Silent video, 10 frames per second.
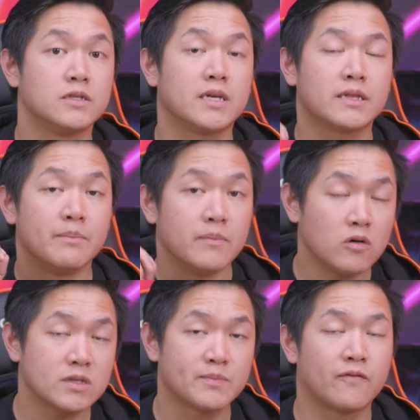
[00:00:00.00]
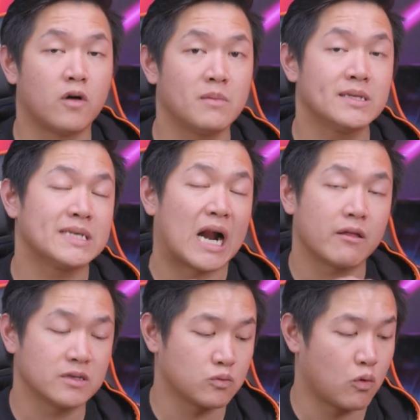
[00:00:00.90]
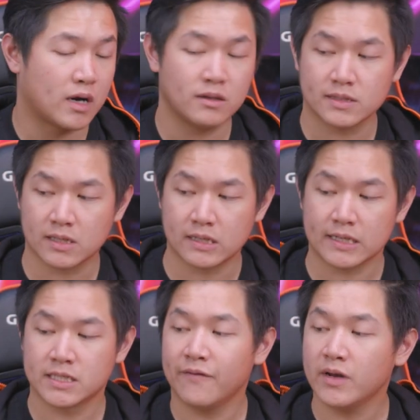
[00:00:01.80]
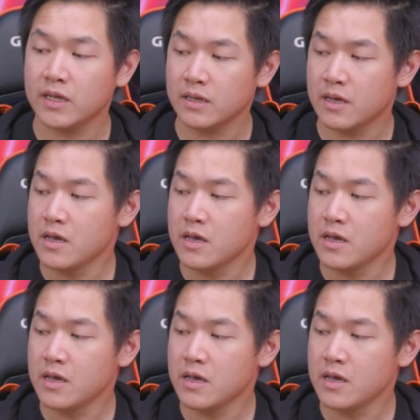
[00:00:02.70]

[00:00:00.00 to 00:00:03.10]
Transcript: To get the most performance out of this wireless connectivity,